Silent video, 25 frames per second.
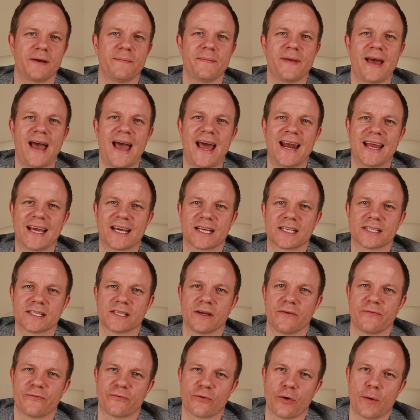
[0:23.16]
up,
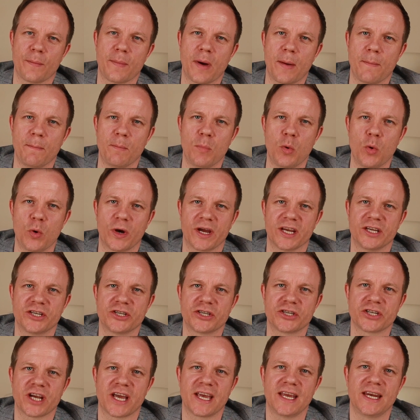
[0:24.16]
Alex from
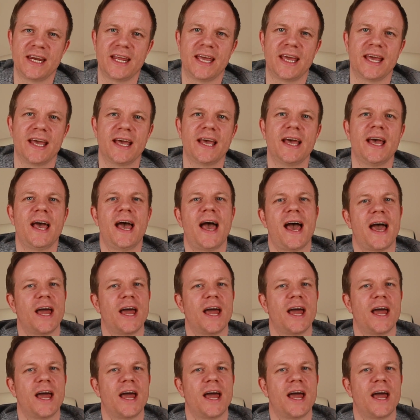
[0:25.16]
Mortgage Chain here,